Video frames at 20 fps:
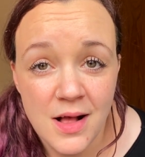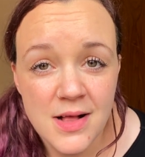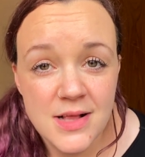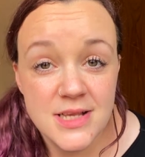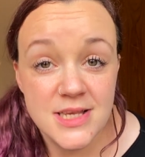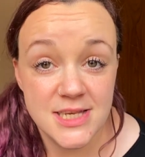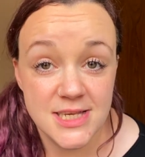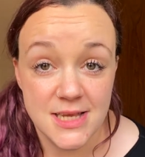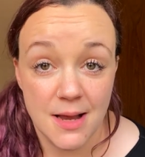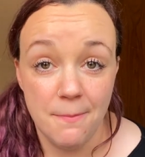
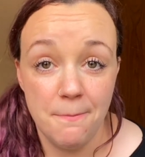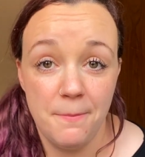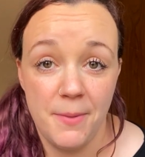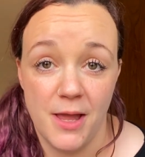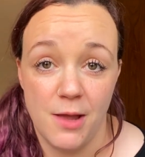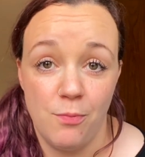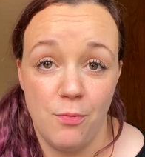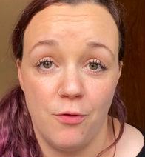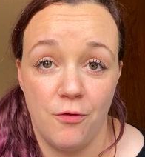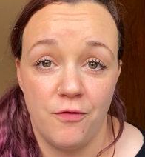Some
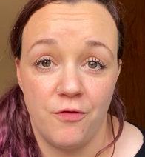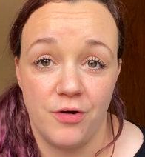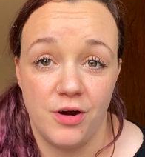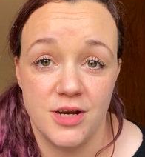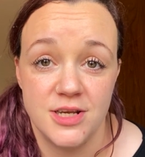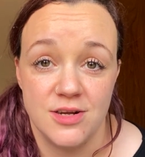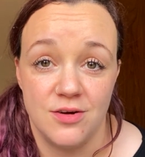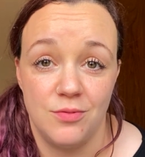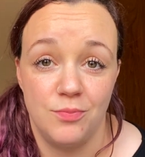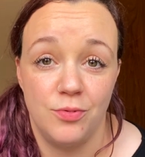people, for
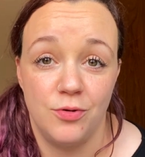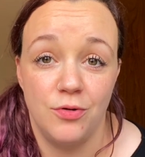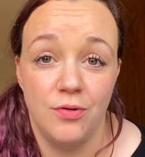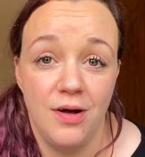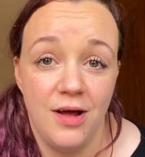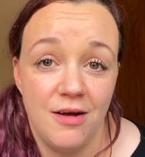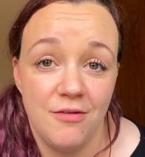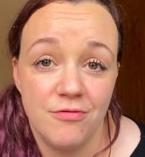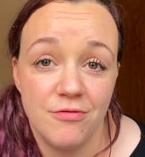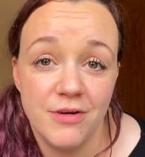example,
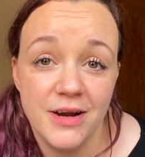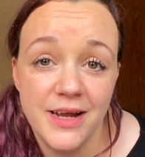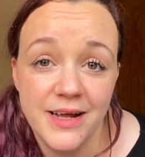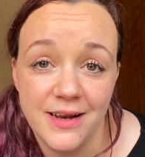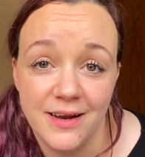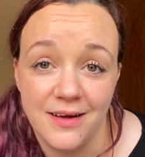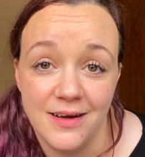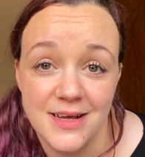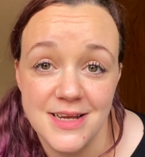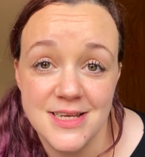have
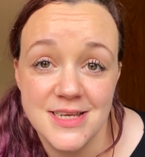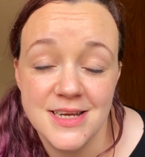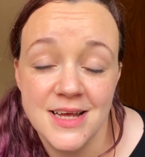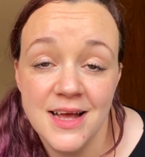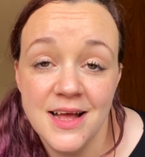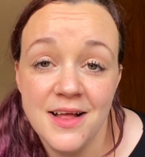realised